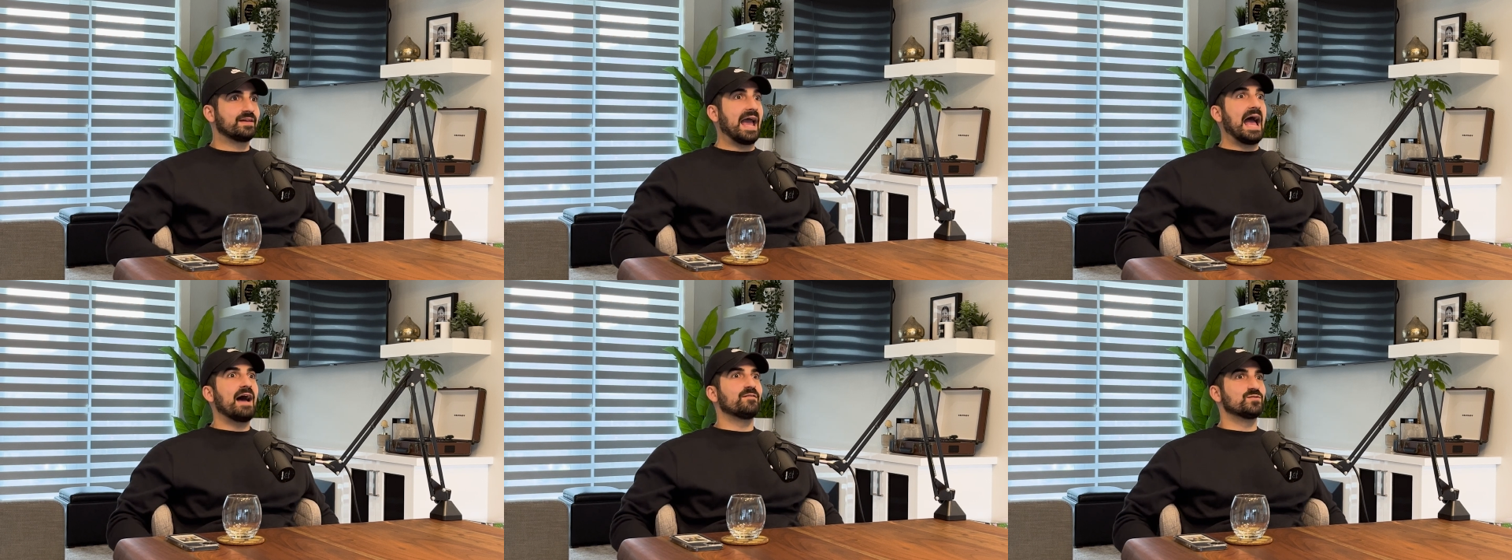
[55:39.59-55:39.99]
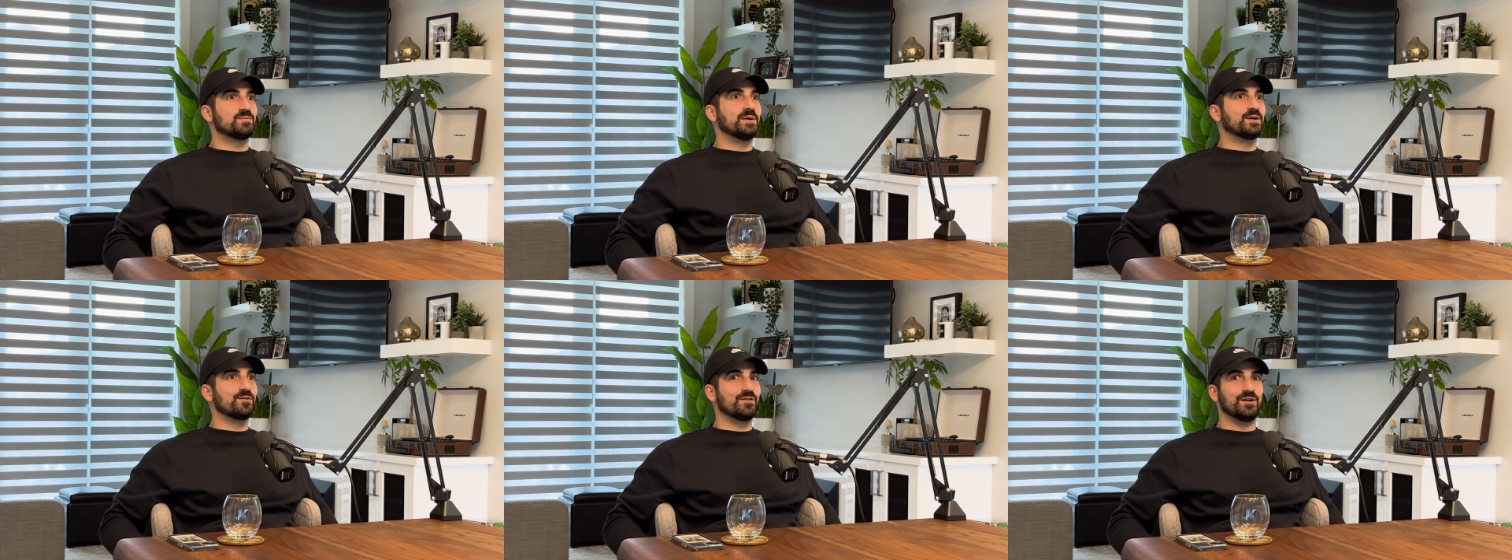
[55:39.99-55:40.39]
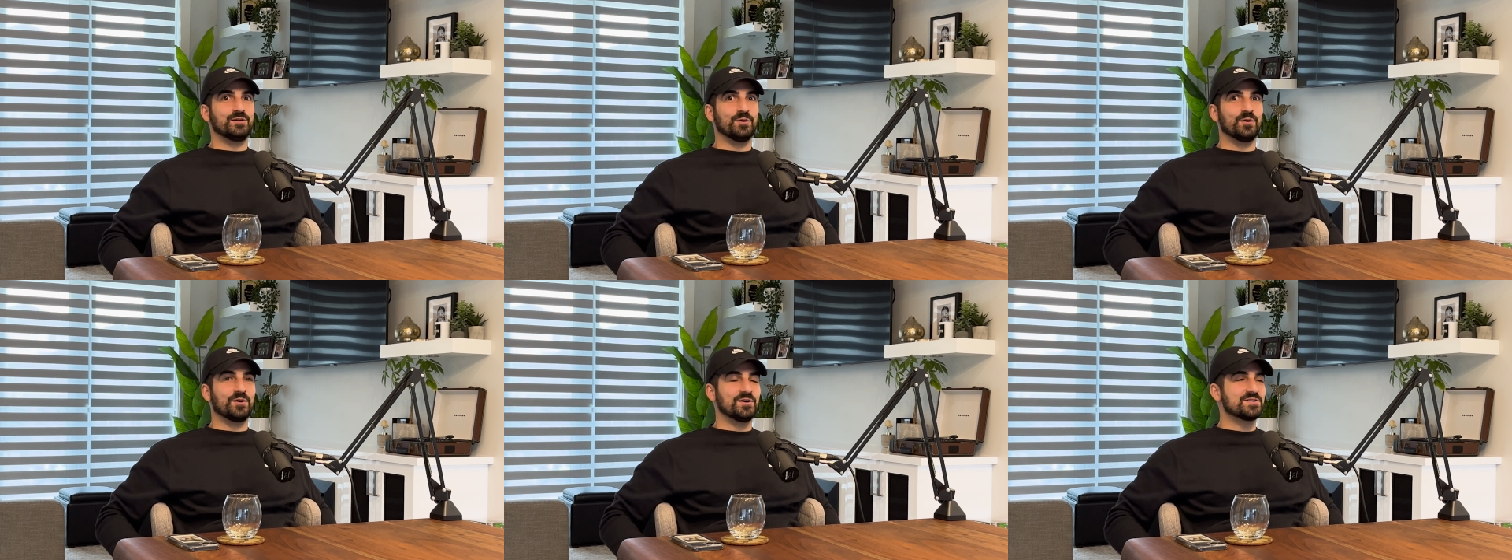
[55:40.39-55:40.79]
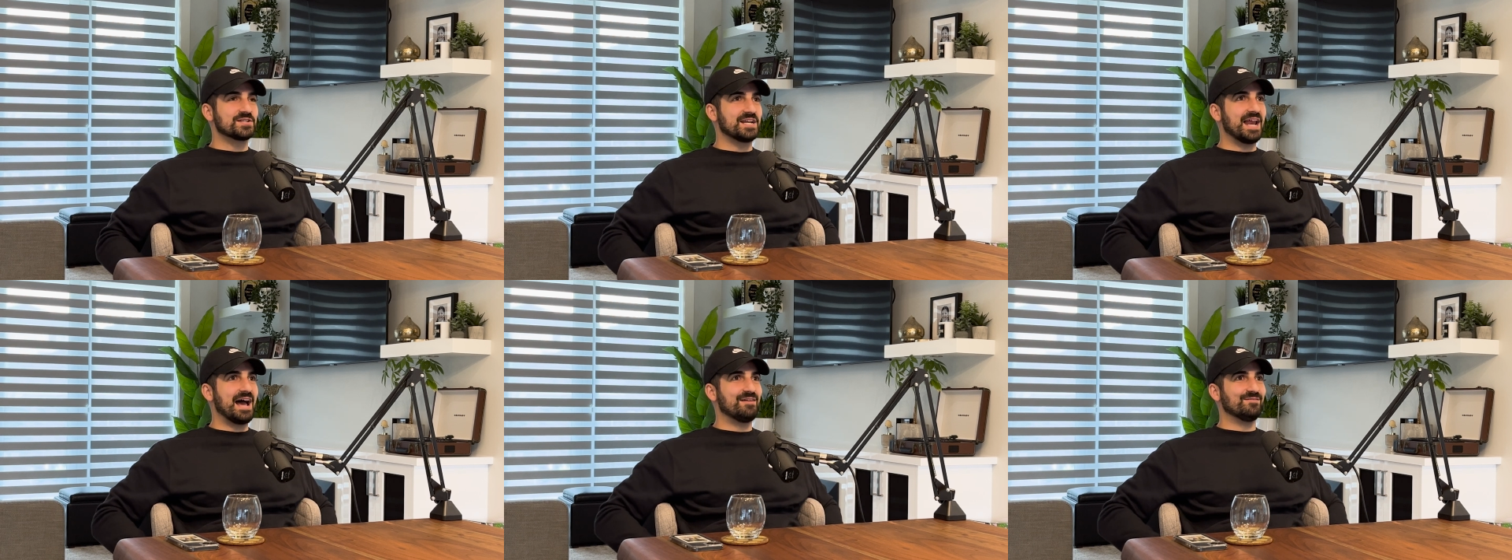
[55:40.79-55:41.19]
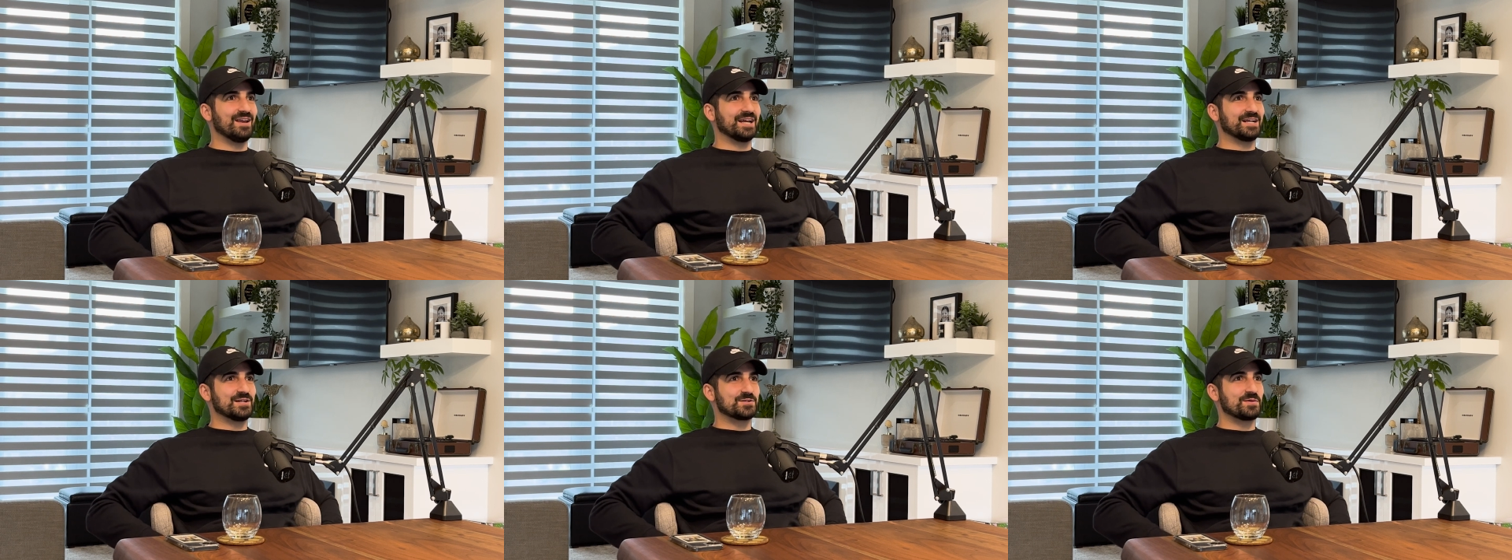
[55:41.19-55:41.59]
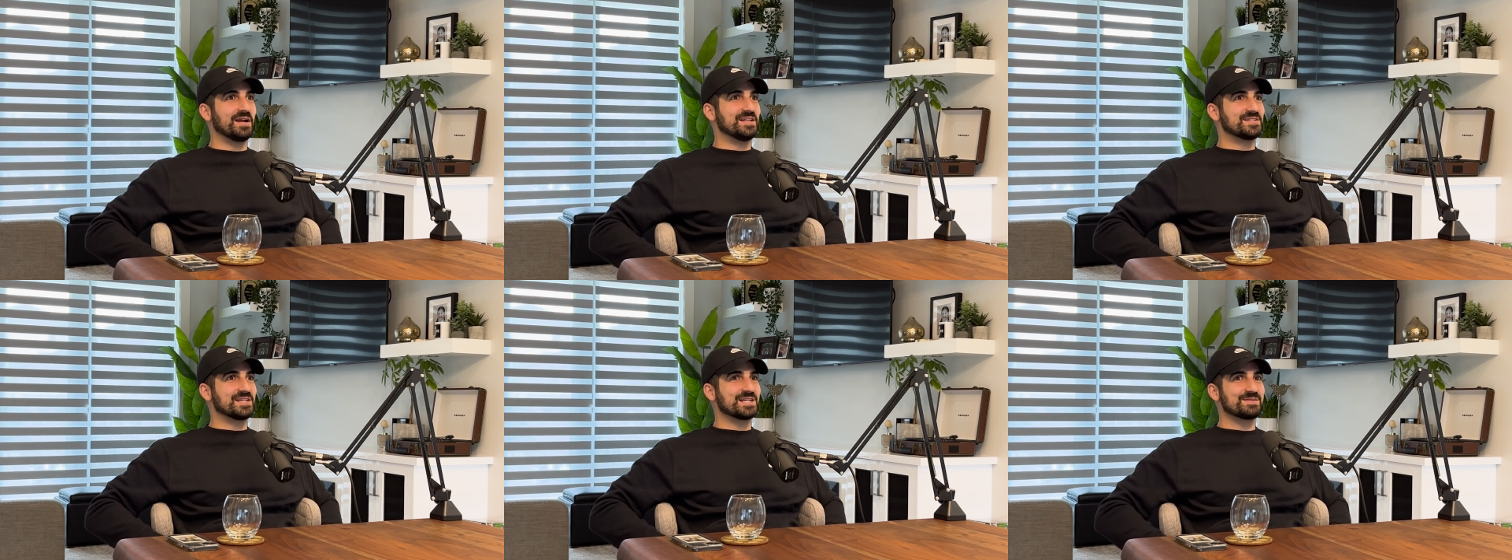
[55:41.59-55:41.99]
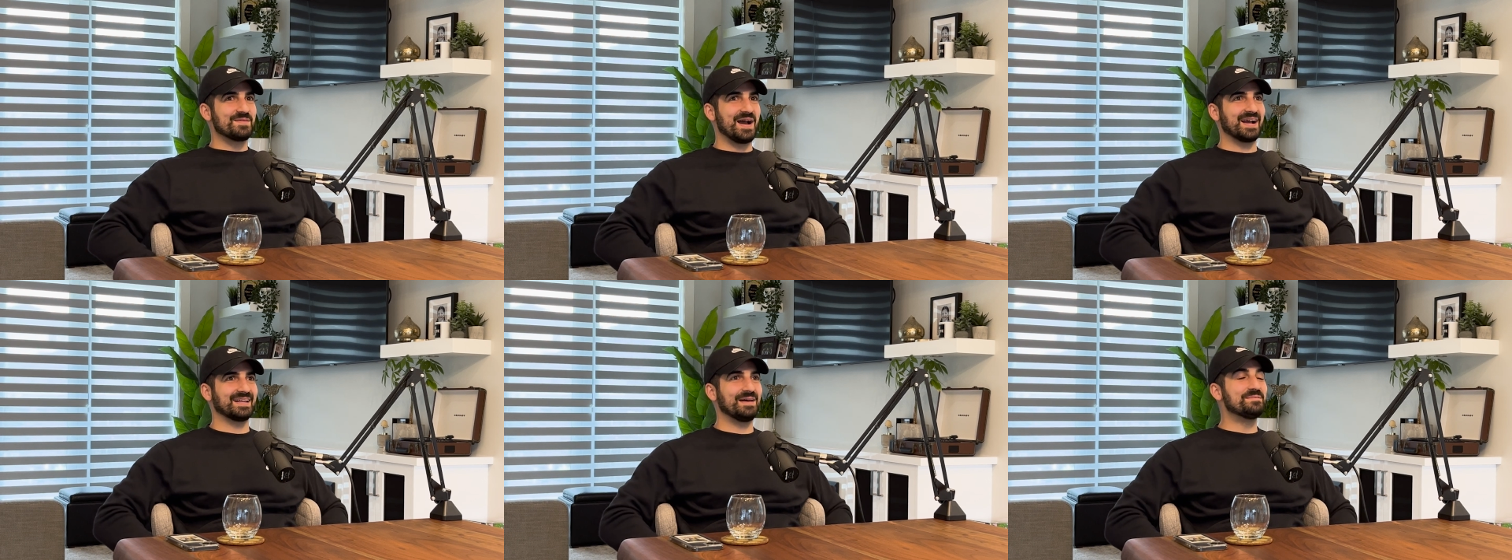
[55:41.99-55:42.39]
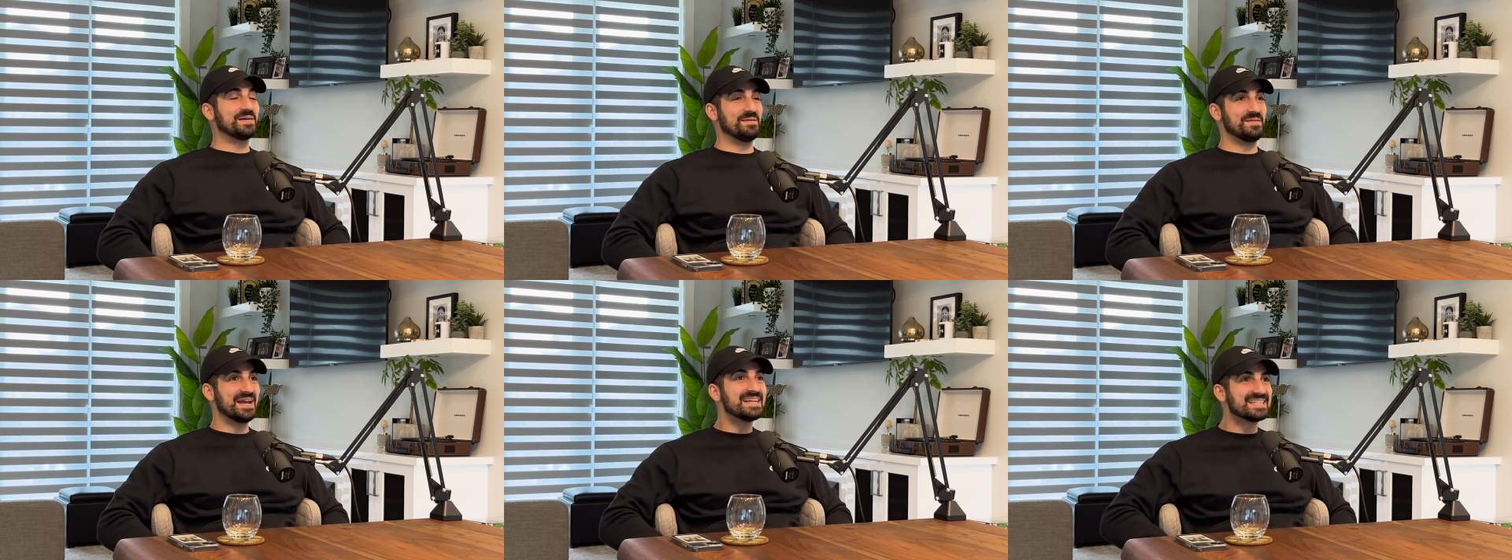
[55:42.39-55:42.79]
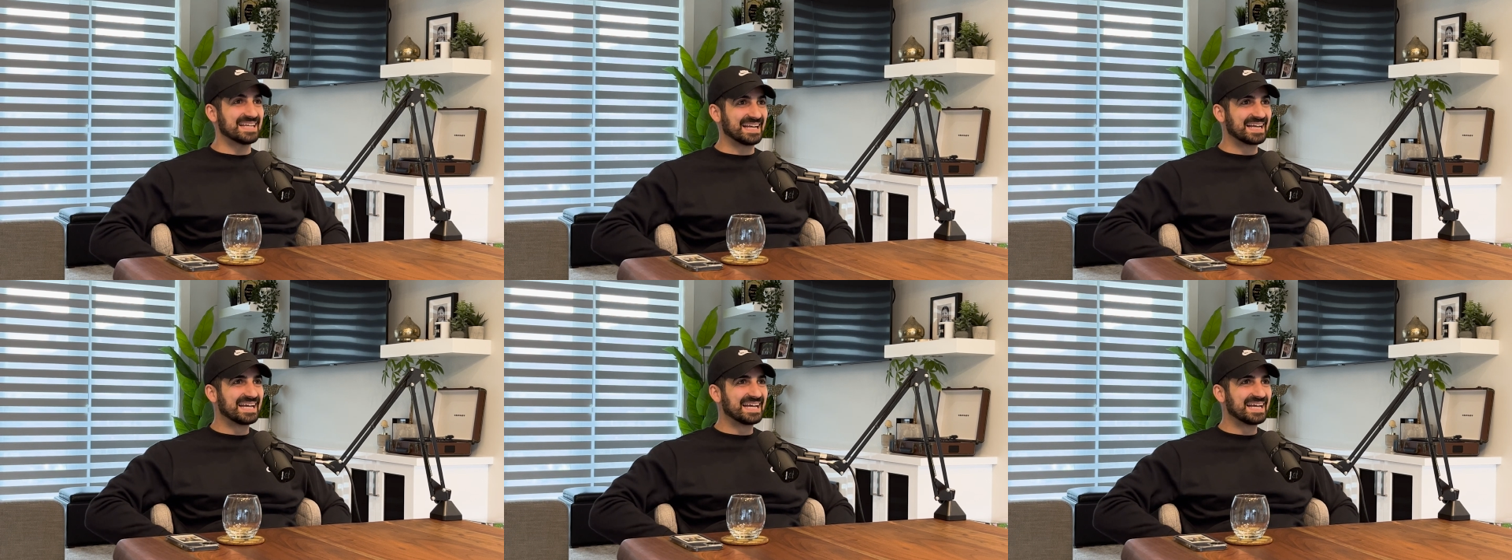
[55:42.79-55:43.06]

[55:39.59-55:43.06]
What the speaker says: calves bigger than yours and have like a shredded six pack. That'd be amazing.